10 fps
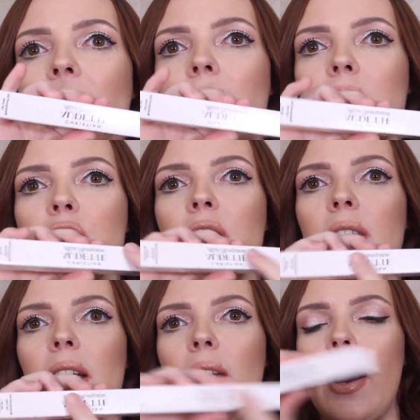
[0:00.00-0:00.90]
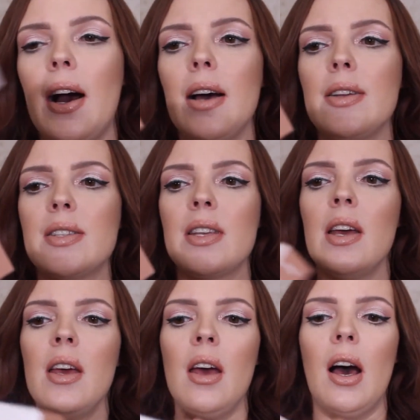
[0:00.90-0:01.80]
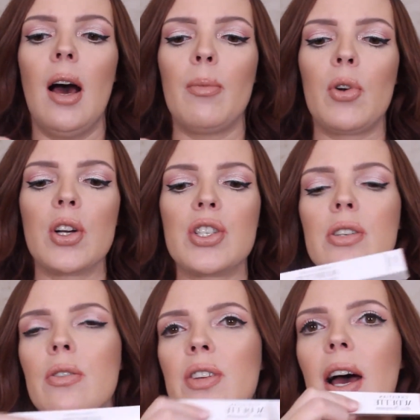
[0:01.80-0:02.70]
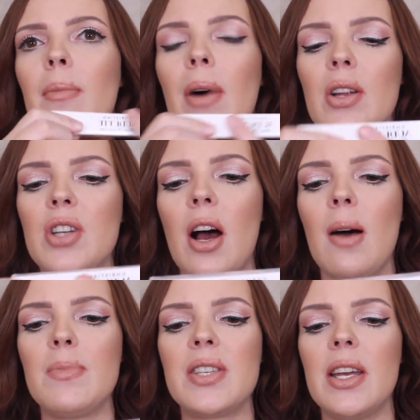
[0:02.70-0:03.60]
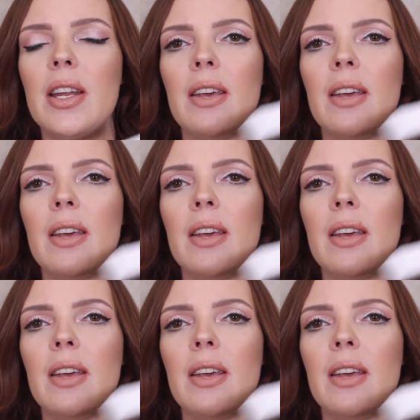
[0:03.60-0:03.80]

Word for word: packaging that has um, Christian Audette and Mel Thompson.